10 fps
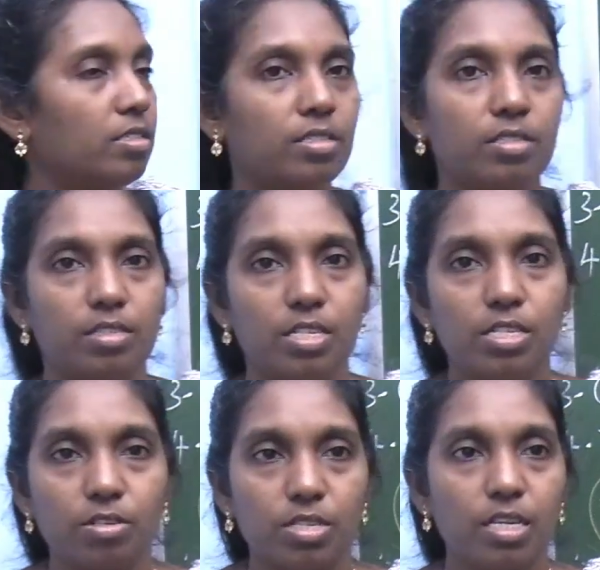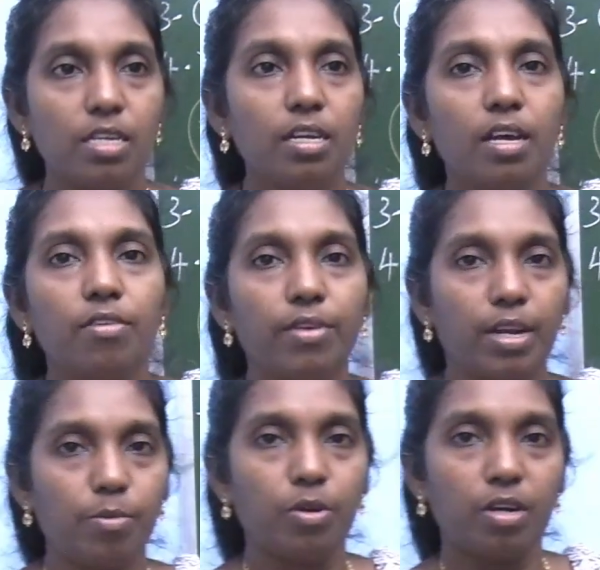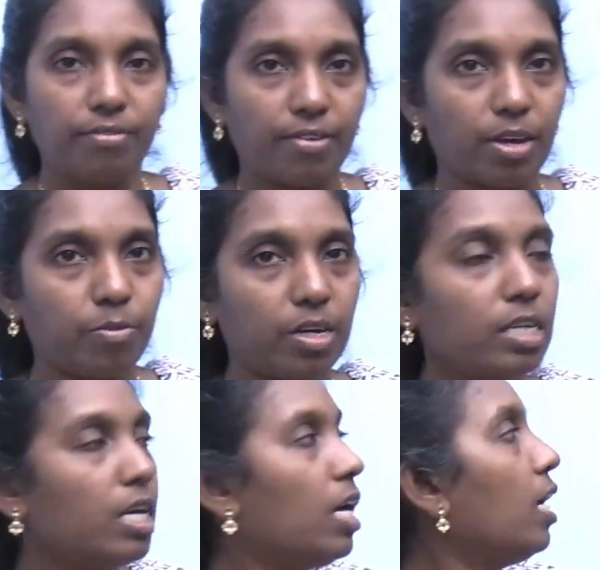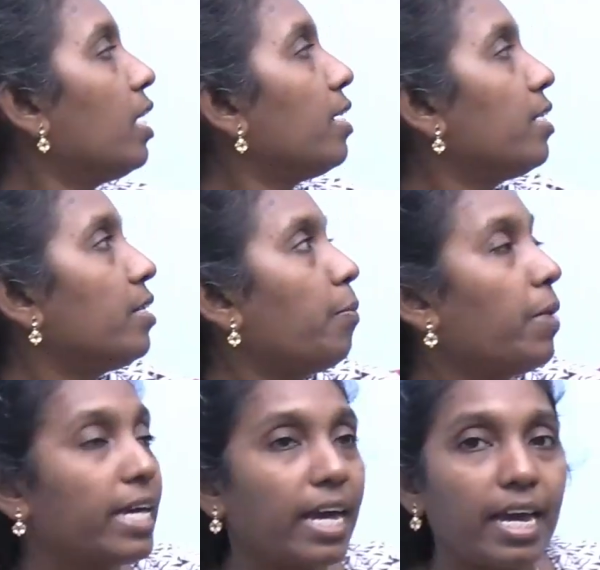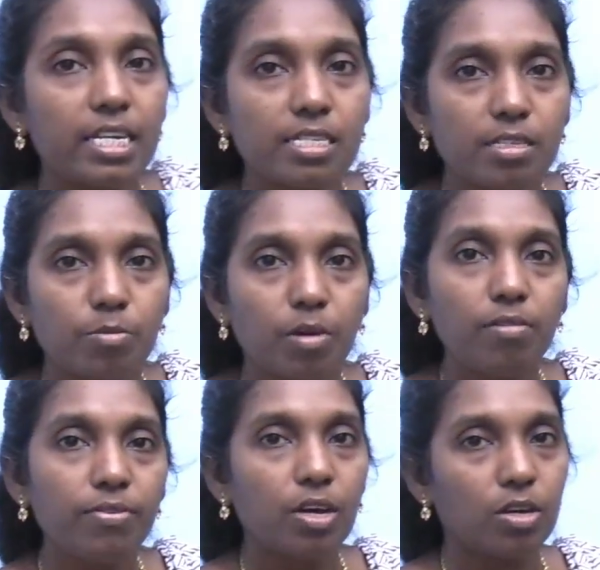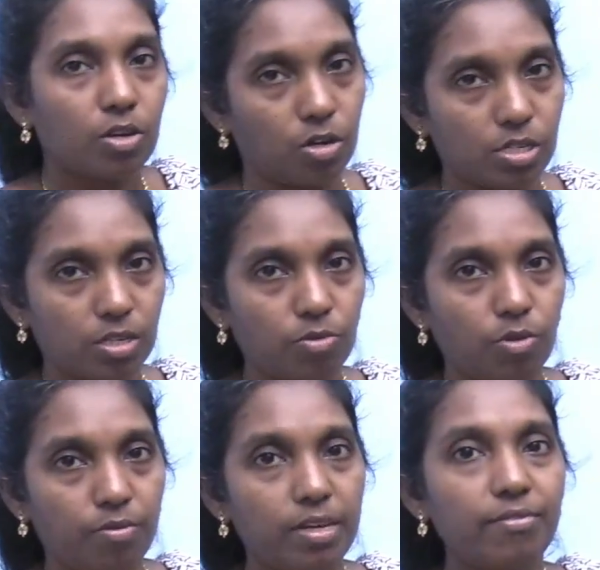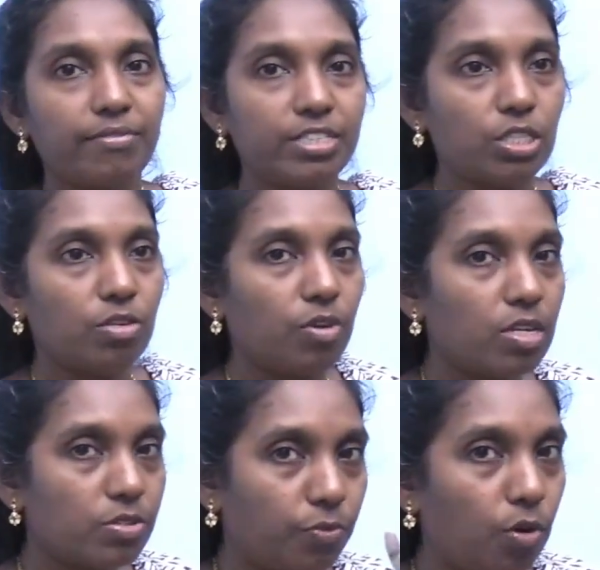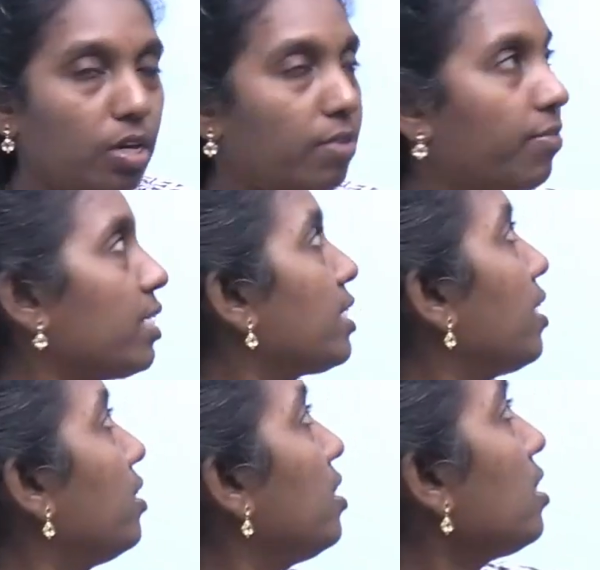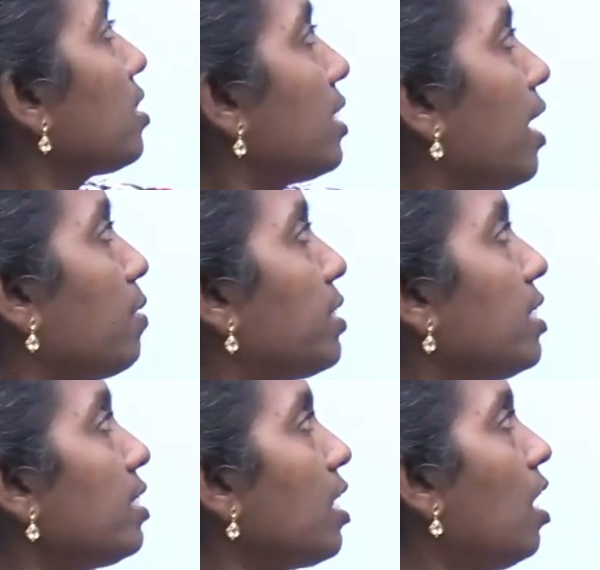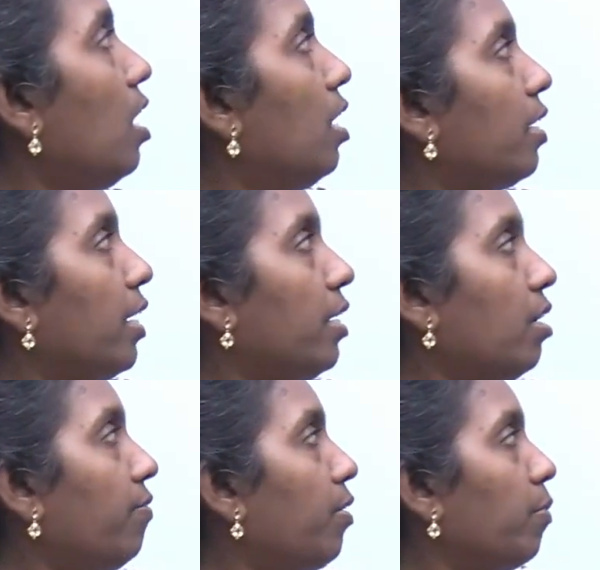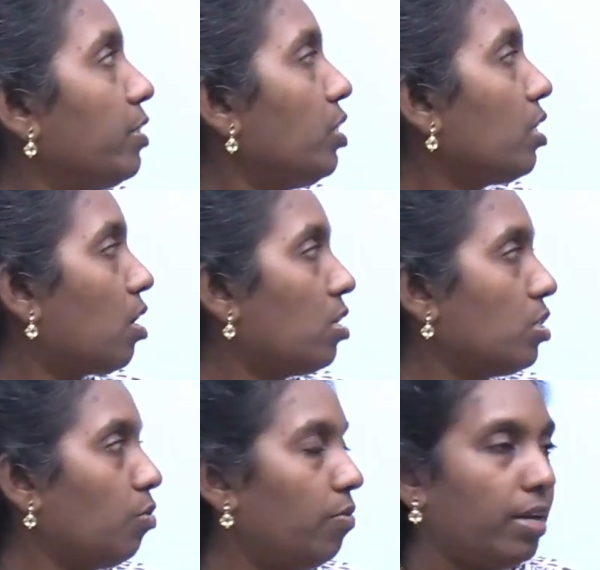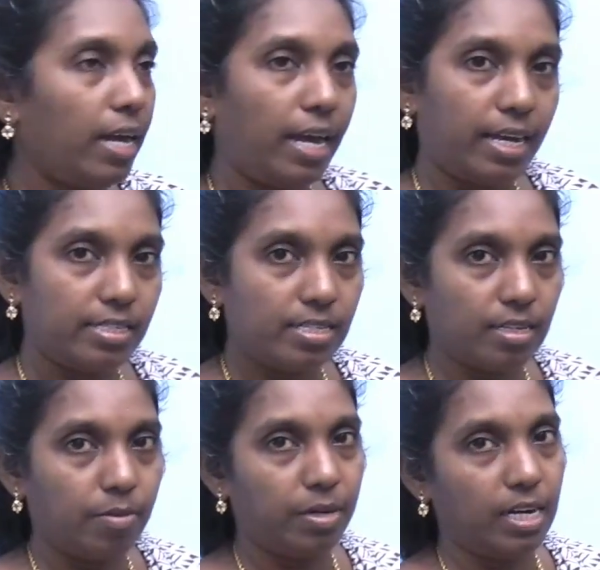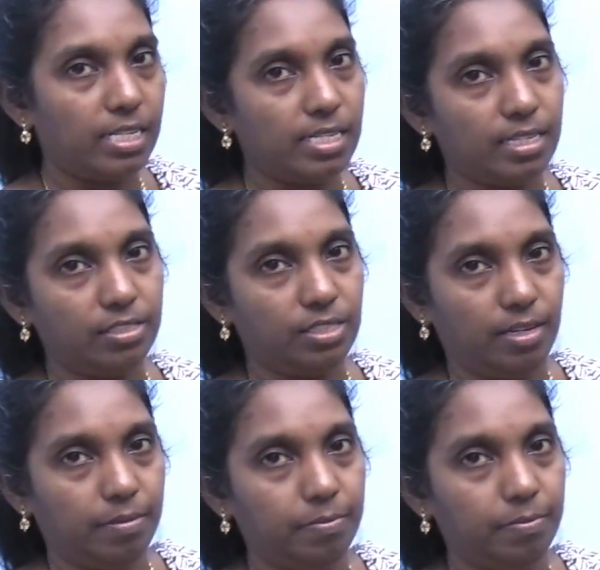So this question very important, 5 mark. Mechanism of crossing over, which involves 4 different stages: synapsis, tetrad formation, crossover and terminalization.